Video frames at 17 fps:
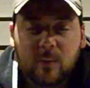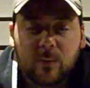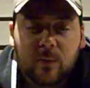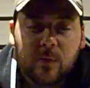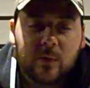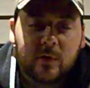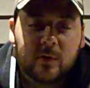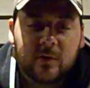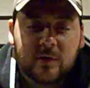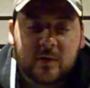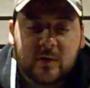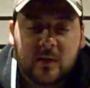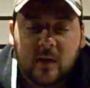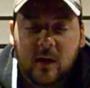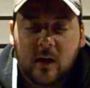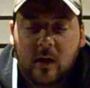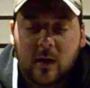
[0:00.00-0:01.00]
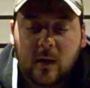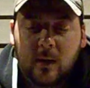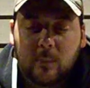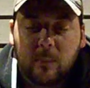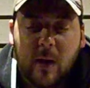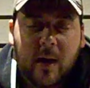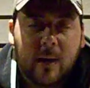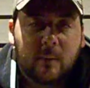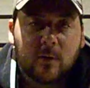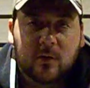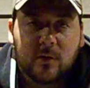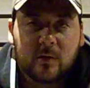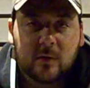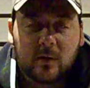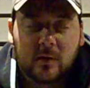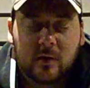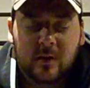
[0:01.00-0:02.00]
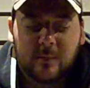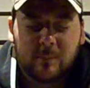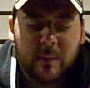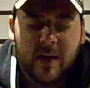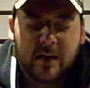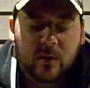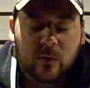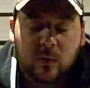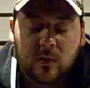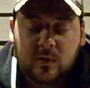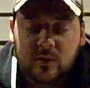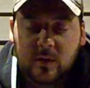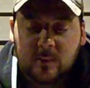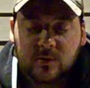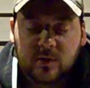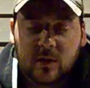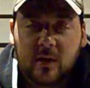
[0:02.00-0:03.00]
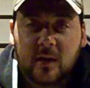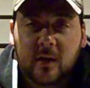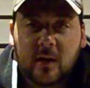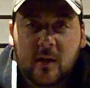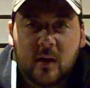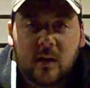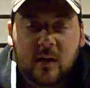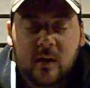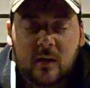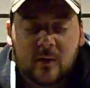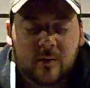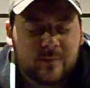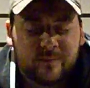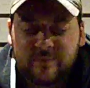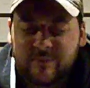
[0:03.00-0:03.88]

brewer's Bible, manual, I'm sorry, or